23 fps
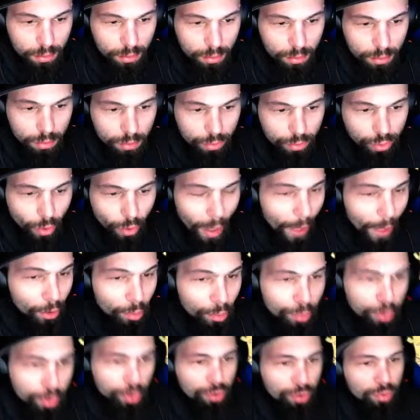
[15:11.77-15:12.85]
So I don't
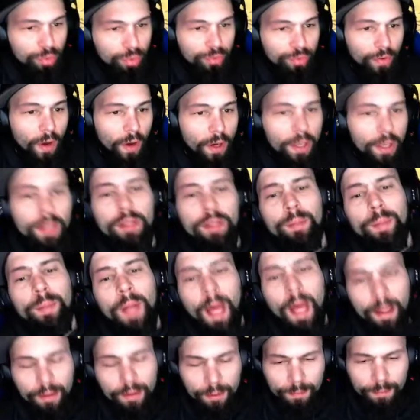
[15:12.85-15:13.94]
push too far into
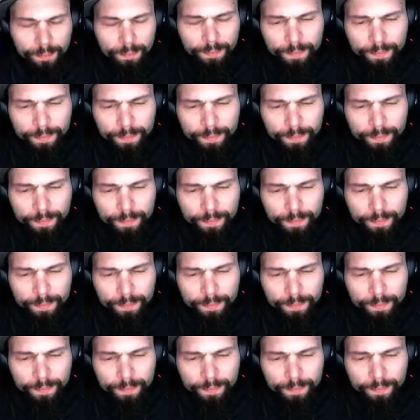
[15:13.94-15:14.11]
Platinum